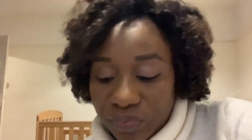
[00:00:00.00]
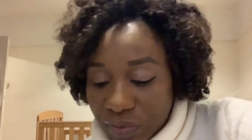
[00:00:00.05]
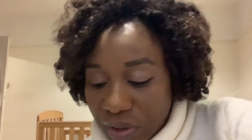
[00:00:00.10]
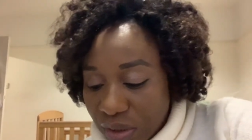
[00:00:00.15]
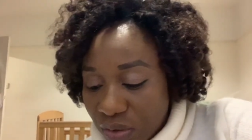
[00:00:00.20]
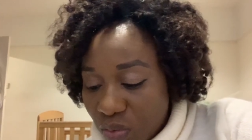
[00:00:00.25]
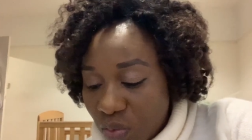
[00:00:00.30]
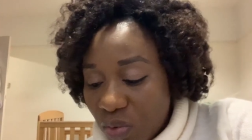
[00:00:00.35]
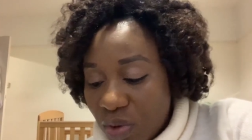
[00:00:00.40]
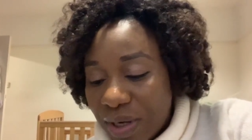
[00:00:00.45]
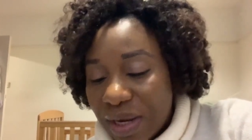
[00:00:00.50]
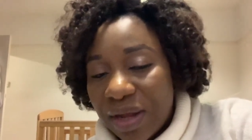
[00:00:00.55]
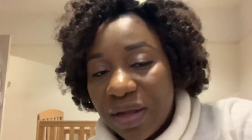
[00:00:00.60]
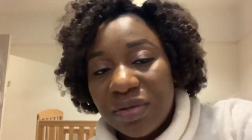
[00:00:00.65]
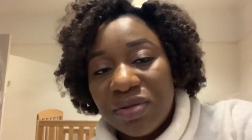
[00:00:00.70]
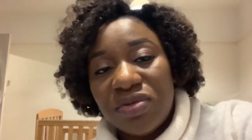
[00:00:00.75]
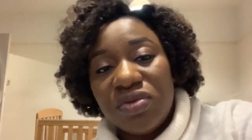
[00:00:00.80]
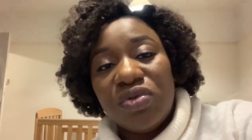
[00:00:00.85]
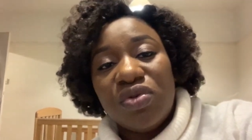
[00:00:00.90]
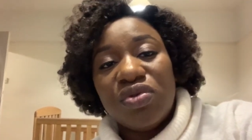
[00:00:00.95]
I don't want her
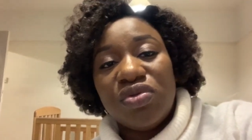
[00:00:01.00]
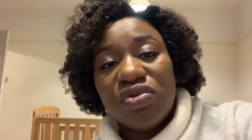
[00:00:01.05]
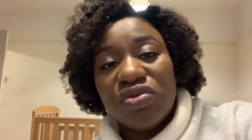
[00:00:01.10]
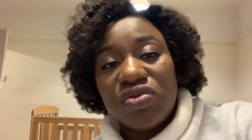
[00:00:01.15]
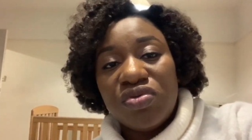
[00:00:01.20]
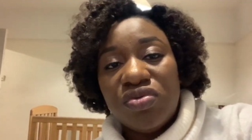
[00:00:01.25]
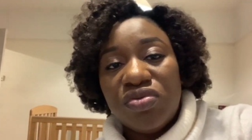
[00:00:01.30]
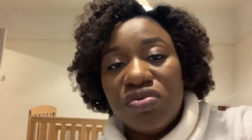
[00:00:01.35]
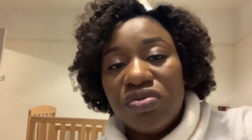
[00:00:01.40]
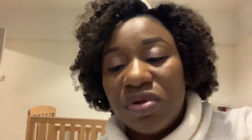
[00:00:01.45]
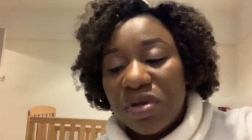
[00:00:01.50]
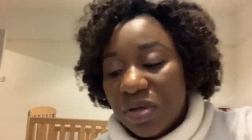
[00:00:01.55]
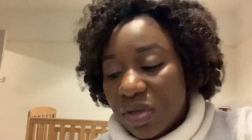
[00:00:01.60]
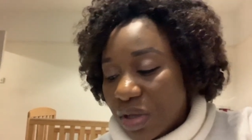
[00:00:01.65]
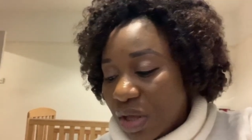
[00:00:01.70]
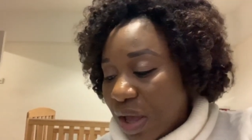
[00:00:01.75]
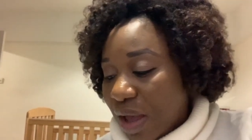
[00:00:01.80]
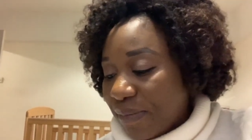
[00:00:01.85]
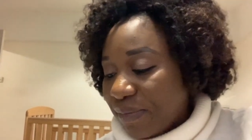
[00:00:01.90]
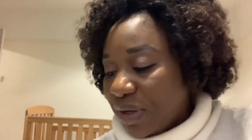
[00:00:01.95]
to go to school
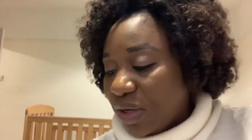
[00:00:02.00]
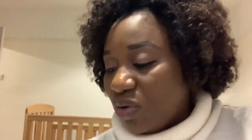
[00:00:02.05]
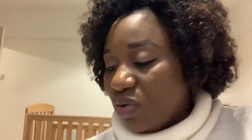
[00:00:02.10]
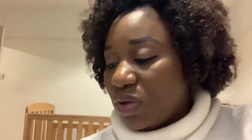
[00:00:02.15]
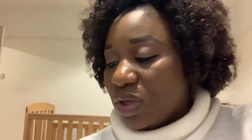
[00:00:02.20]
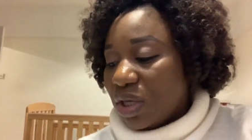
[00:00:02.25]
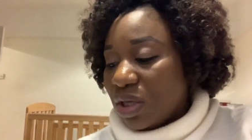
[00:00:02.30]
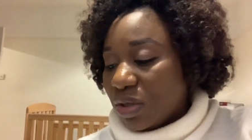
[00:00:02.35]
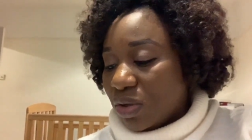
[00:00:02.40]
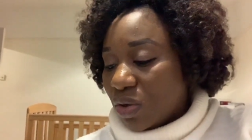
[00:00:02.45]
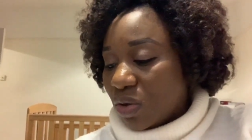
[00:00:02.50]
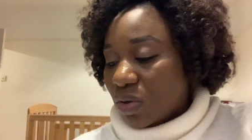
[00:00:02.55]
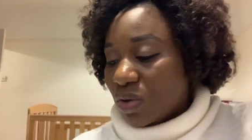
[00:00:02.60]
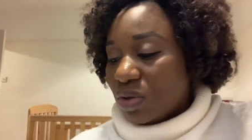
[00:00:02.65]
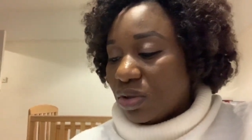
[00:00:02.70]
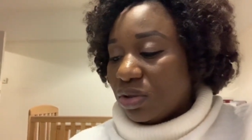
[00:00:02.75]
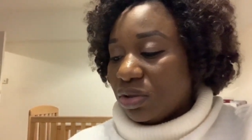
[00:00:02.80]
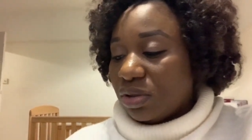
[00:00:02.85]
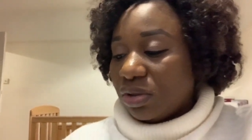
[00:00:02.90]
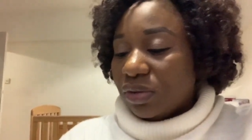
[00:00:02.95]
and be looking
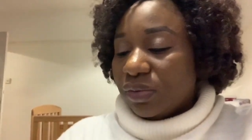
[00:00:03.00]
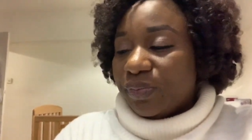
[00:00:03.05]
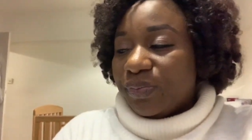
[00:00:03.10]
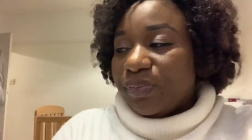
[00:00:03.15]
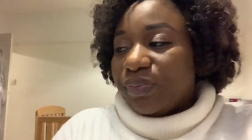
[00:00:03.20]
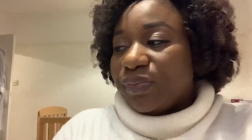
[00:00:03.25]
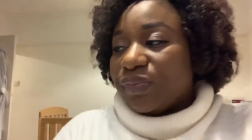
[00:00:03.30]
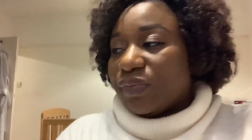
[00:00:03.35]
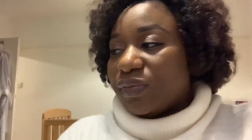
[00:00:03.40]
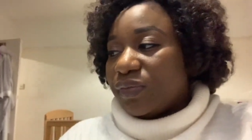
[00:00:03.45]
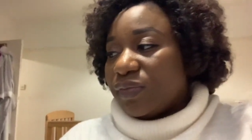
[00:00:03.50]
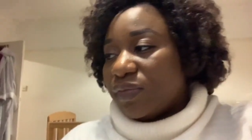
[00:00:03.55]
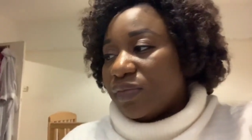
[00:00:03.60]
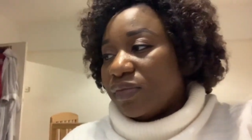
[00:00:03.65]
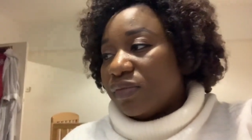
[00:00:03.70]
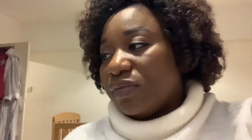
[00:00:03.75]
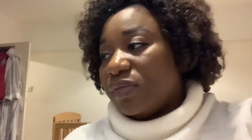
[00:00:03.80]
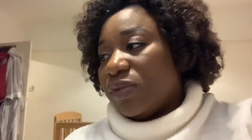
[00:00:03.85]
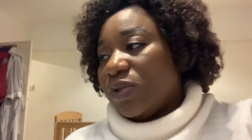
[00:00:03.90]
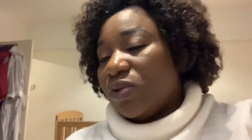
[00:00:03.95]
odd.
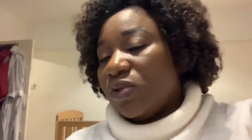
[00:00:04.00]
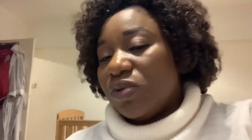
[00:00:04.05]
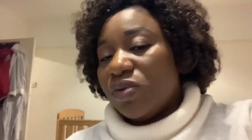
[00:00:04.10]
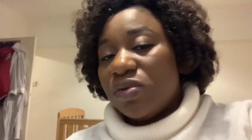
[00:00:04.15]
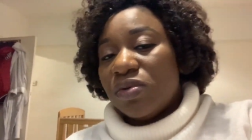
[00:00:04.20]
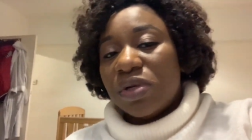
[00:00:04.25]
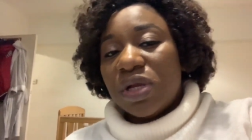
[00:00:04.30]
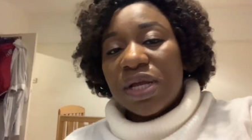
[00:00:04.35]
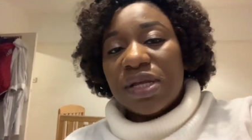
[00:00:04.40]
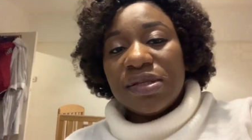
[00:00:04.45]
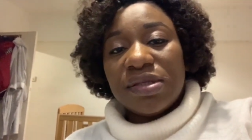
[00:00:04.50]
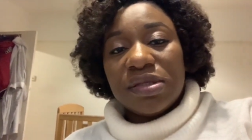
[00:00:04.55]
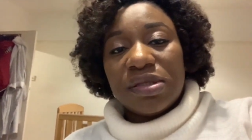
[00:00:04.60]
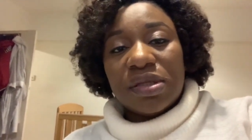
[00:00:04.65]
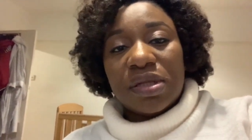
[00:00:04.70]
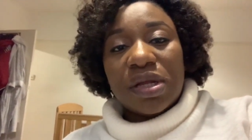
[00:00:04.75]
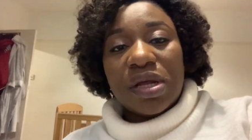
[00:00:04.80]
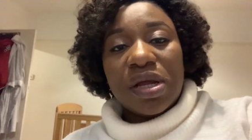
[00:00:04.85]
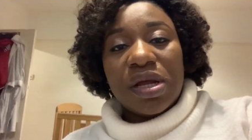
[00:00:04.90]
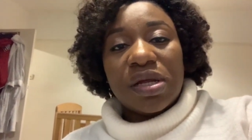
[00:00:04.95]
So that's
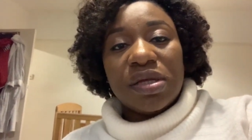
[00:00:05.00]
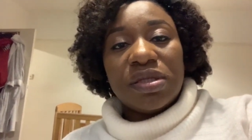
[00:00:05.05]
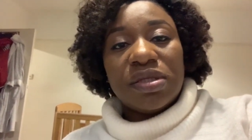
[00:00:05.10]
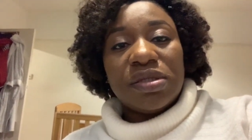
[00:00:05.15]
that.